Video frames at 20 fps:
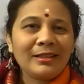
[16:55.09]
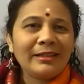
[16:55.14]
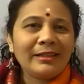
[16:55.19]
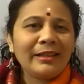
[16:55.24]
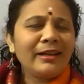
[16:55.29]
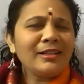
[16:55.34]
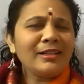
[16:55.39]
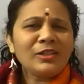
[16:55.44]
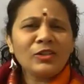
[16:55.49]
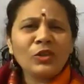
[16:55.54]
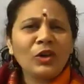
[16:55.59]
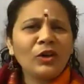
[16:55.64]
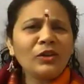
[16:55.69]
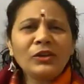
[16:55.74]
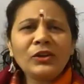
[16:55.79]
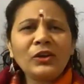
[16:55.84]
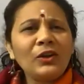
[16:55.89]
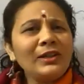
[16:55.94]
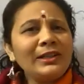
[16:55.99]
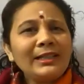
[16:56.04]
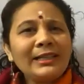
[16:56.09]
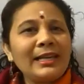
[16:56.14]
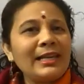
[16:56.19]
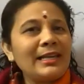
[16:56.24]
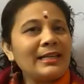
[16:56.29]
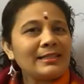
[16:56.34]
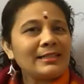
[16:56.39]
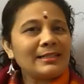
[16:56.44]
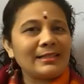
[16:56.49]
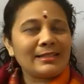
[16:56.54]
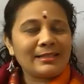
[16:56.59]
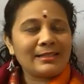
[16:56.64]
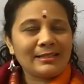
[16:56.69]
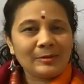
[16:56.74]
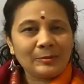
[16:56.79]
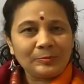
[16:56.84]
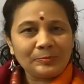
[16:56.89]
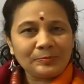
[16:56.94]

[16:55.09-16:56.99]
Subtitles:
That is not at all the case.